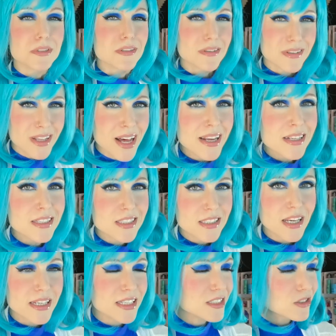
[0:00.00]
A lot of
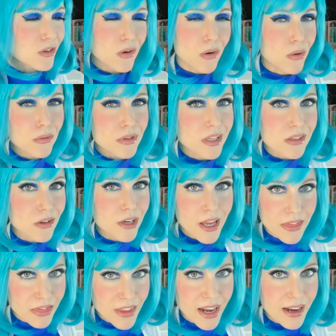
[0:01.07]
studies only look
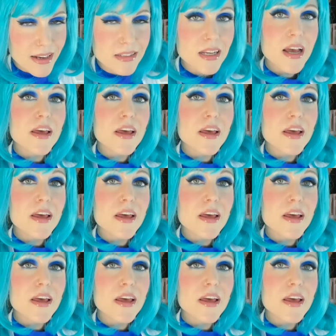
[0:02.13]
at that.